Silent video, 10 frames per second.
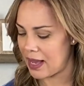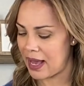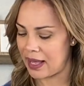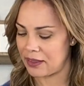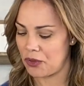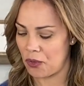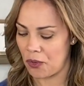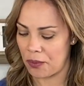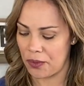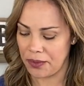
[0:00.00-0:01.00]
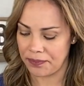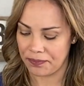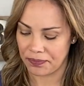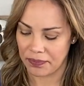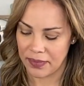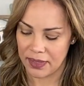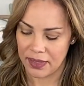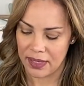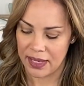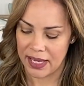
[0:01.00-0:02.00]
adobo,
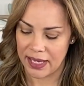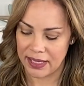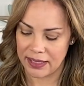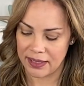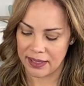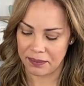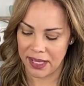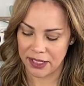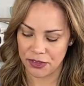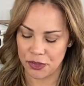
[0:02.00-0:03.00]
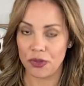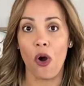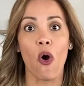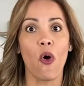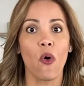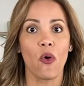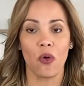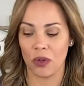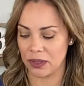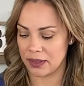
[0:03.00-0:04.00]
and I'm not gonna do the
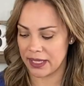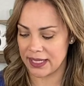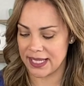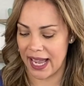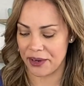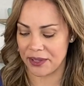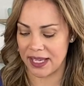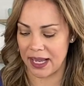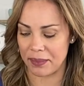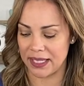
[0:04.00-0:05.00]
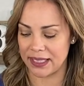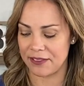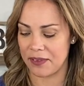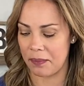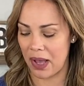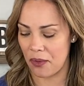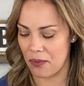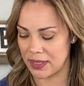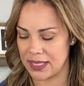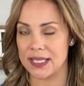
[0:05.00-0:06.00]
whole entire thing. I'm gonna leave about
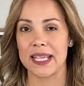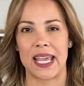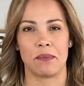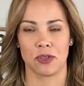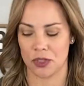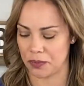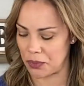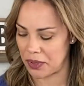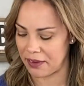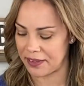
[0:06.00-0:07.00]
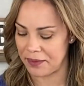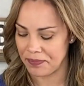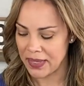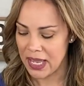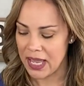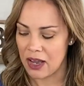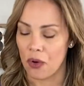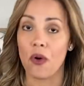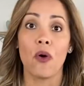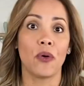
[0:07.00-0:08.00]
1 tablespoon of it.
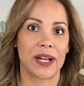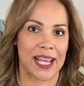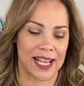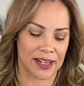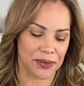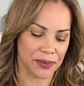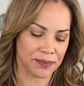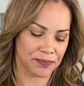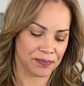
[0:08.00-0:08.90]
Oregano,